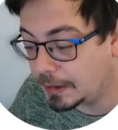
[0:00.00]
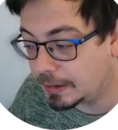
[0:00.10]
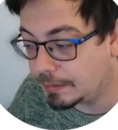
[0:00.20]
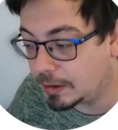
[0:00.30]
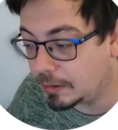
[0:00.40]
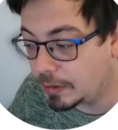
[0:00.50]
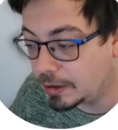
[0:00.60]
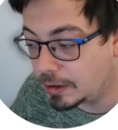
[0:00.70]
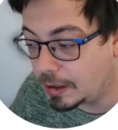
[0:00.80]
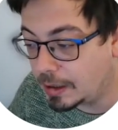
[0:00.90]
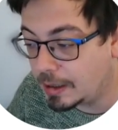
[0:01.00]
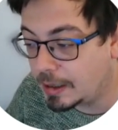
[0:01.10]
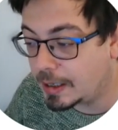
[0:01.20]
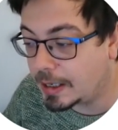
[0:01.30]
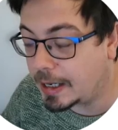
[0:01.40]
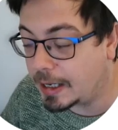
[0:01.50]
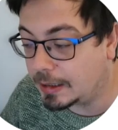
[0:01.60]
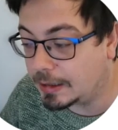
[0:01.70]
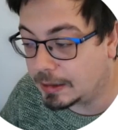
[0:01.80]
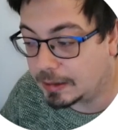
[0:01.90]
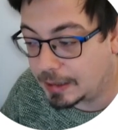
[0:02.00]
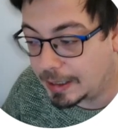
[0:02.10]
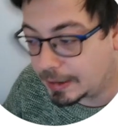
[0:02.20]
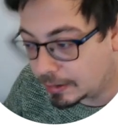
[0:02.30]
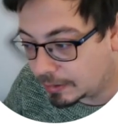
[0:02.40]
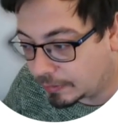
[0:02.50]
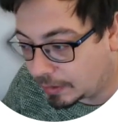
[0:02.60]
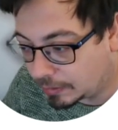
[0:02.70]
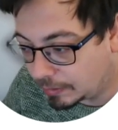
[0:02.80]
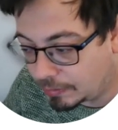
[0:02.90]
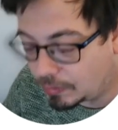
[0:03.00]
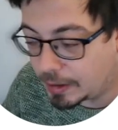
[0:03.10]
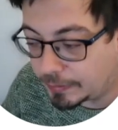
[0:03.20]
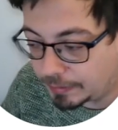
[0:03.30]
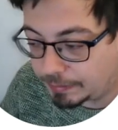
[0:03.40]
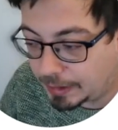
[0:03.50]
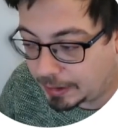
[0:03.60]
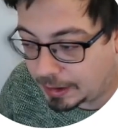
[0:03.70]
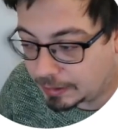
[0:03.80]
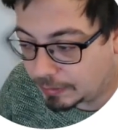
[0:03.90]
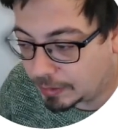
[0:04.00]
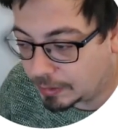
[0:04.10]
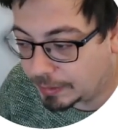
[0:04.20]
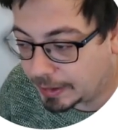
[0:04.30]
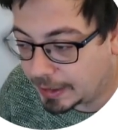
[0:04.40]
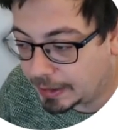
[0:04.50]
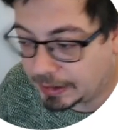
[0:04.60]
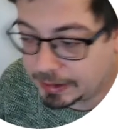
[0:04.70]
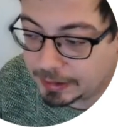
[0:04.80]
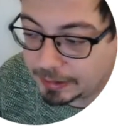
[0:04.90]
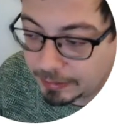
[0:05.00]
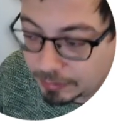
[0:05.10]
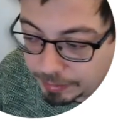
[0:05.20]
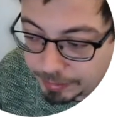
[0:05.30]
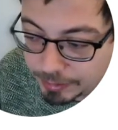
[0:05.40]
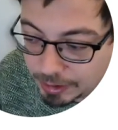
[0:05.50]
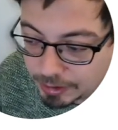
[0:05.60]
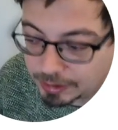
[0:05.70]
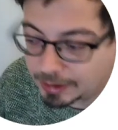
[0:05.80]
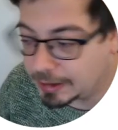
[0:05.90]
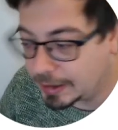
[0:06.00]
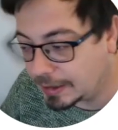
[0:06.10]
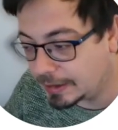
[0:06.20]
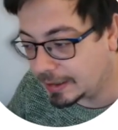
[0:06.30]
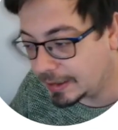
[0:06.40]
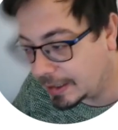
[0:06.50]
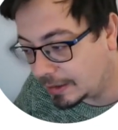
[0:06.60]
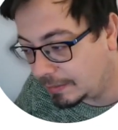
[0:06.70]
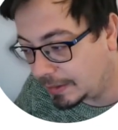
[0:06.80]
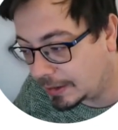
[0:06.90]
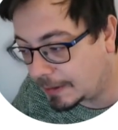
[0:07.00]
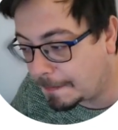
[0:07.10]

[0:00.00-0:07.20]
situation, and this is the essence of quantum. One of the main things in quantum mechanics is superposition, and the other is entanglement.